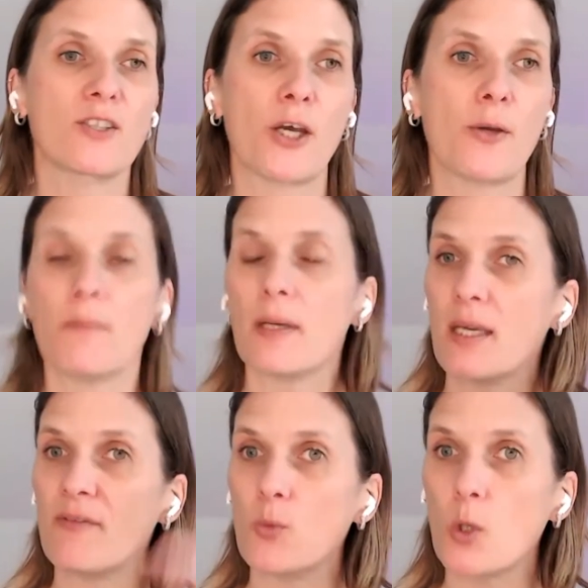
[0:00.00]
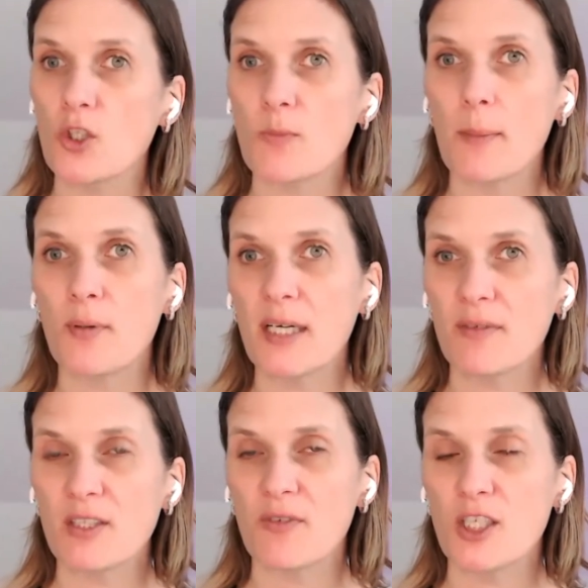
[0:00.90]
So if you watched my
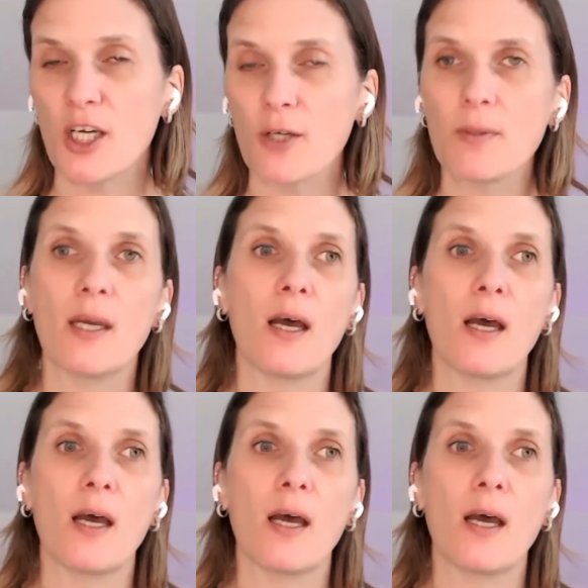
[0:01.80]
previous video,